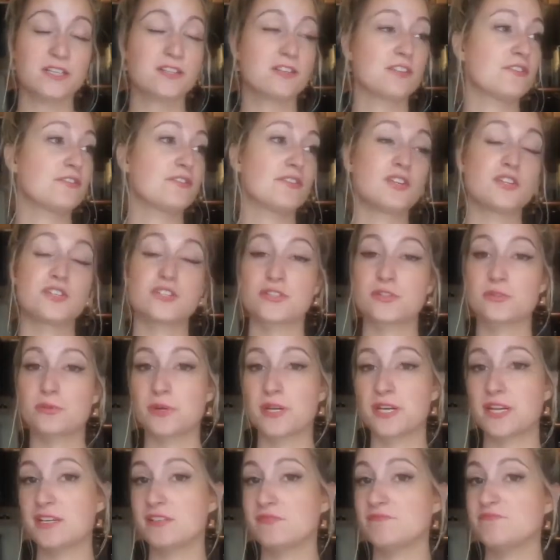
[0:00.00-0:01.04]
The first
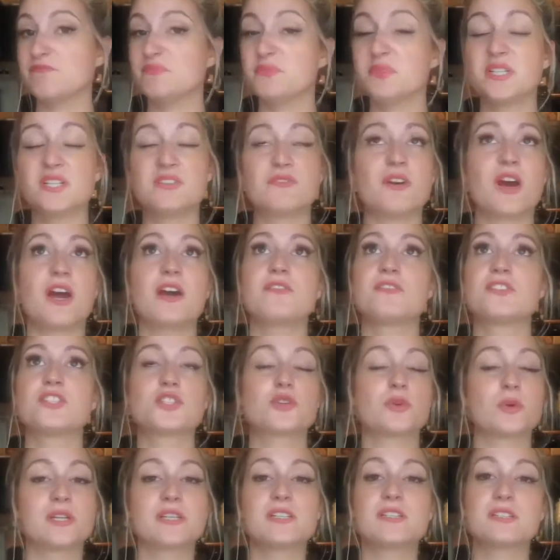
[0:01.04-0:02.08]
three I've
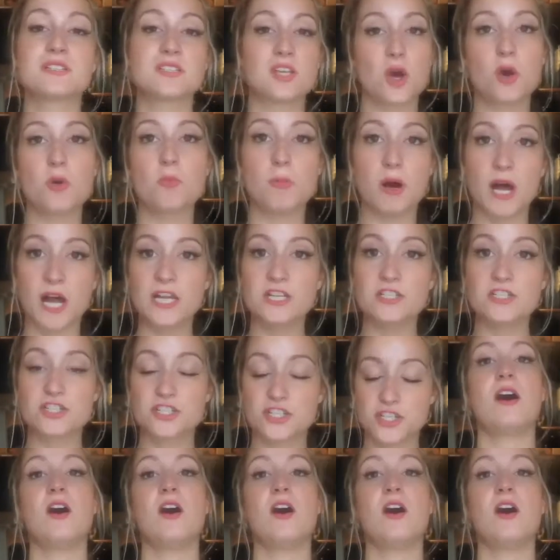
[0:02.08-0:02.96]
enjoyed so much.